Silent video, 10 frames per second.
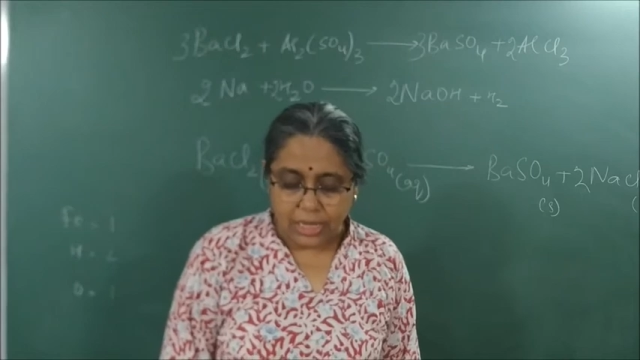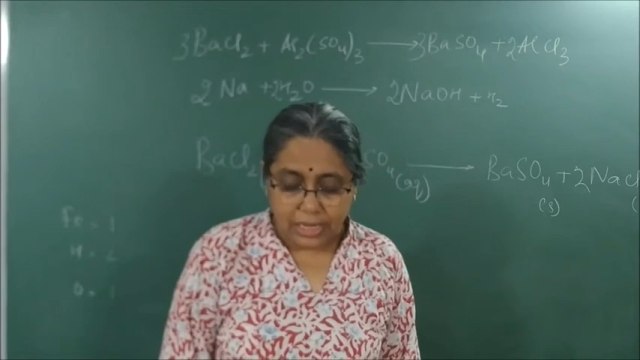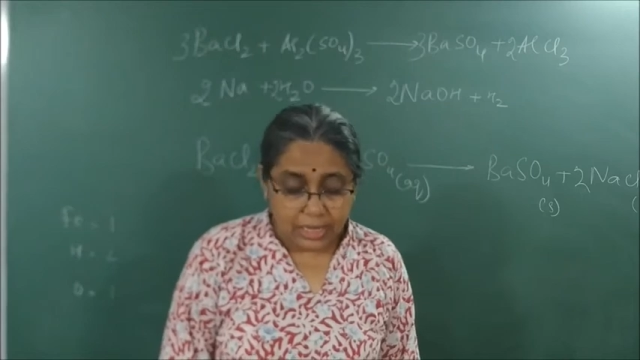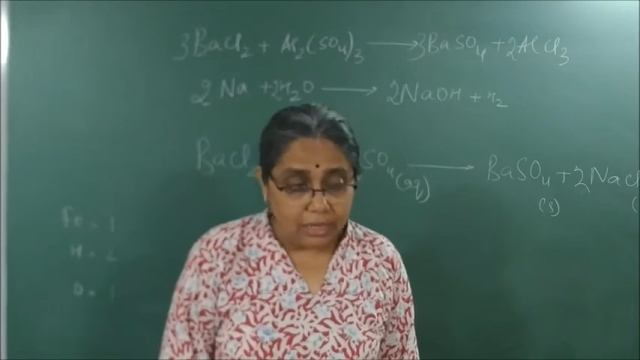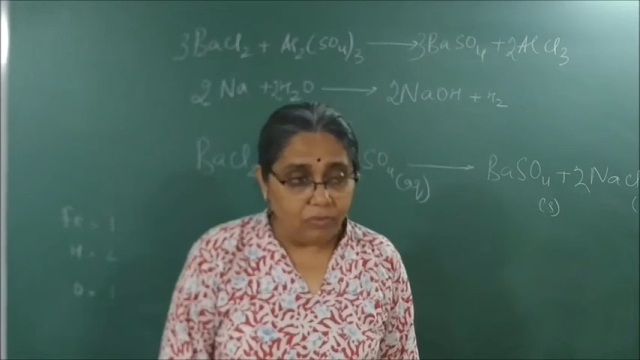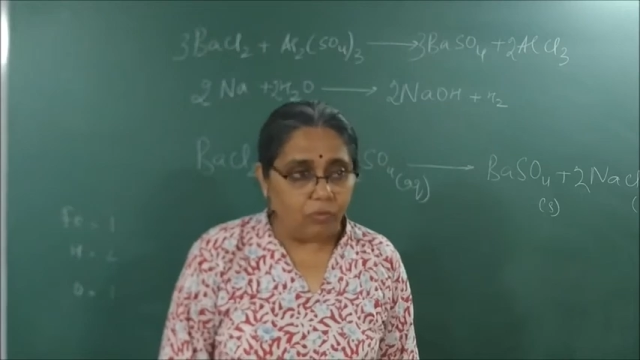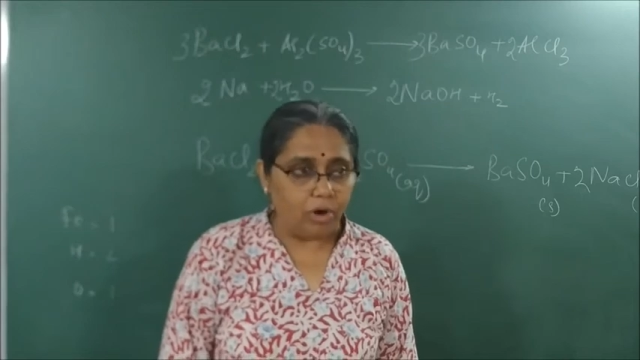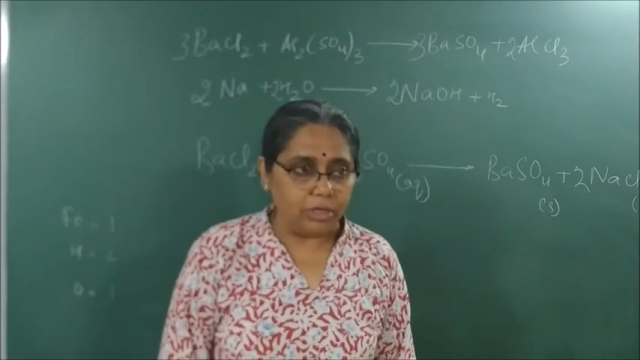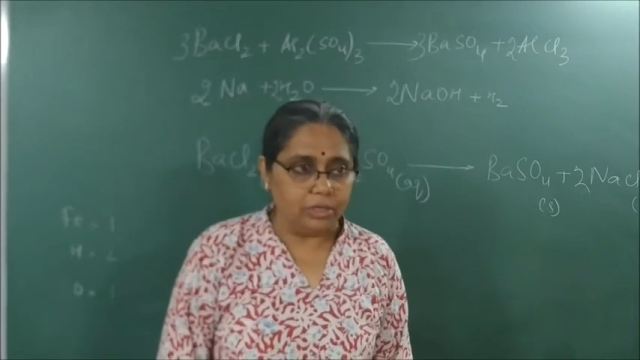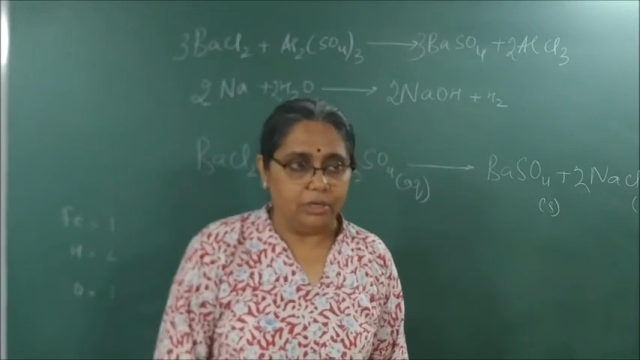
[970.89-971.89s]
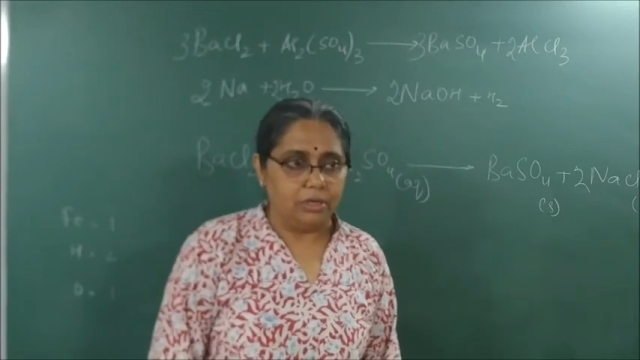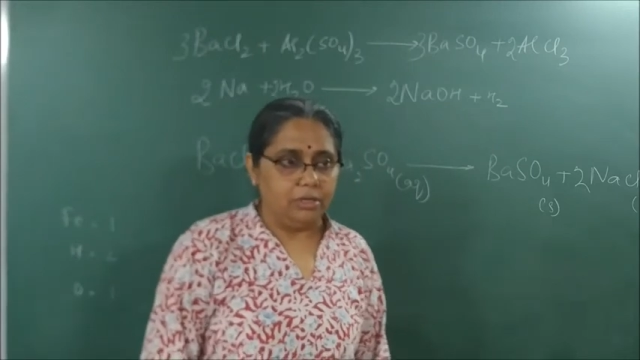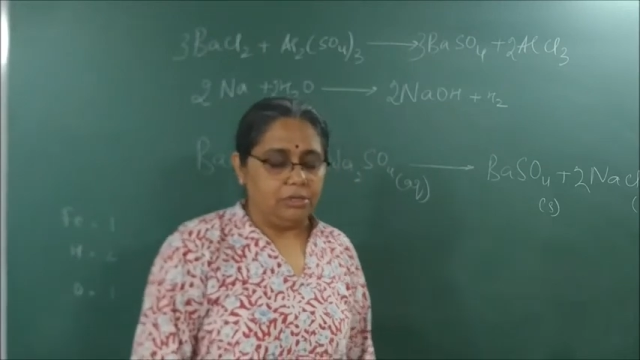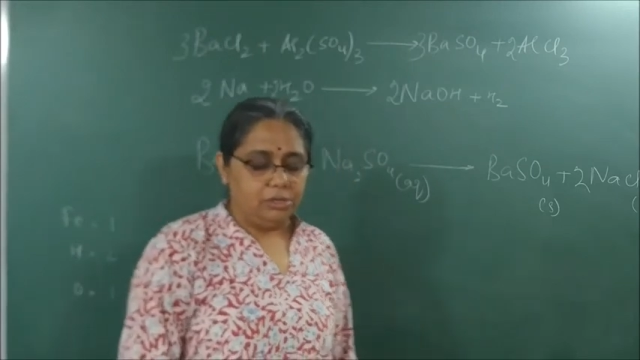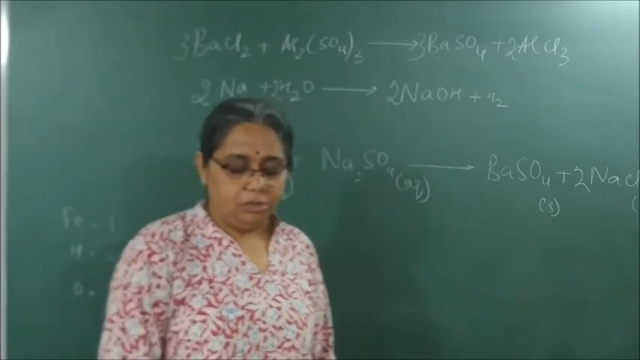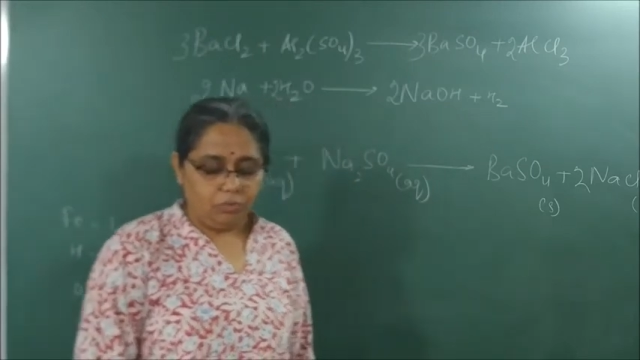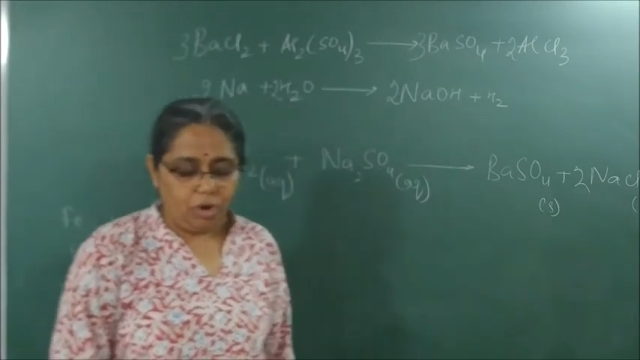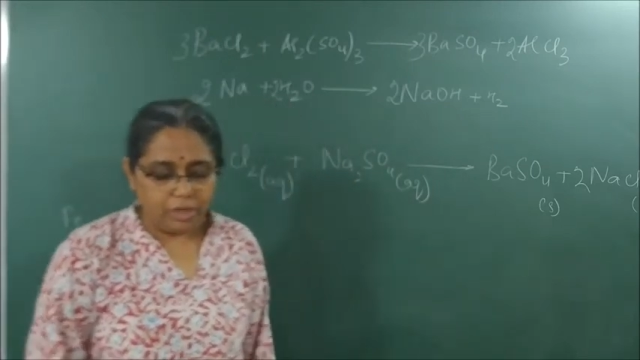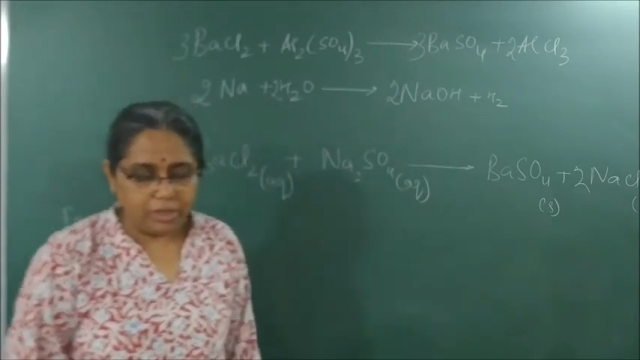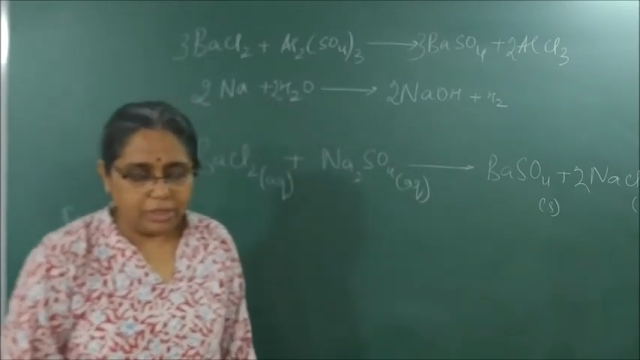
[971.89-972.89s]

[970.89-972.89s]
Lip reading: in water. So what?